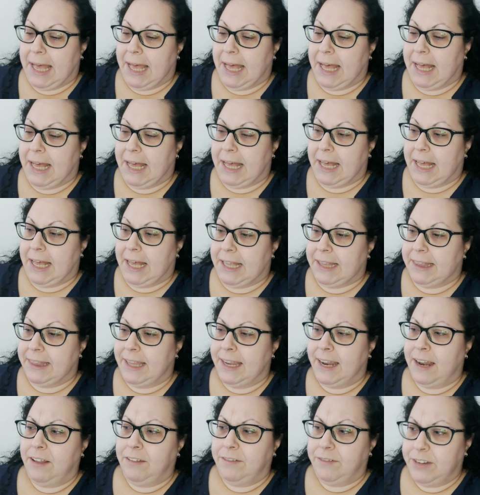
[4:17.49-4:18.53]
and
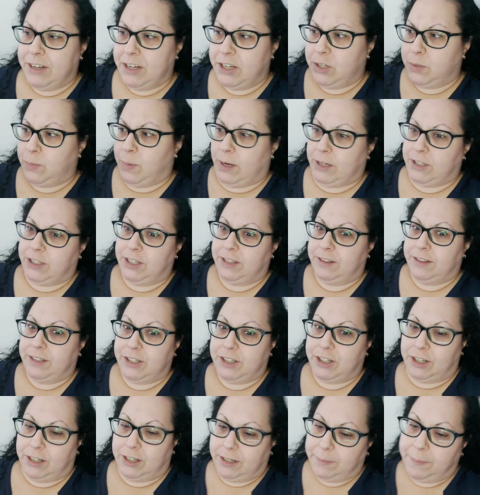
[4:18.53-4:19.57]
uh, then I'll finish watching
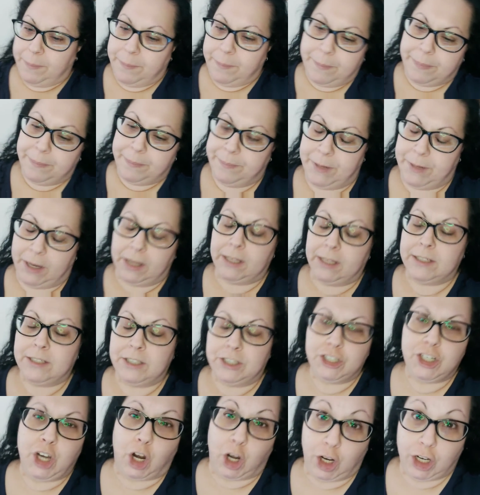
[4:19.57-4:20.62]
The Dark. Uh,
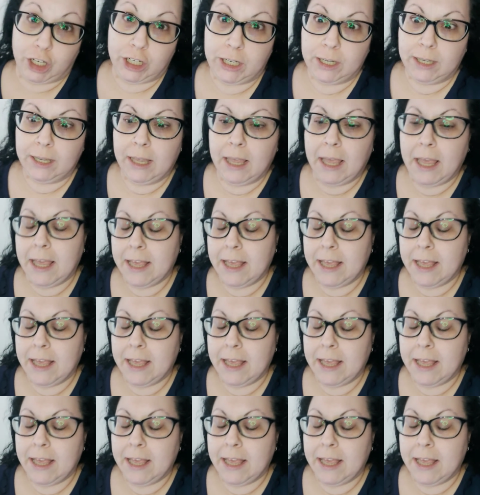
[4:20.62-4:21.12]
dark.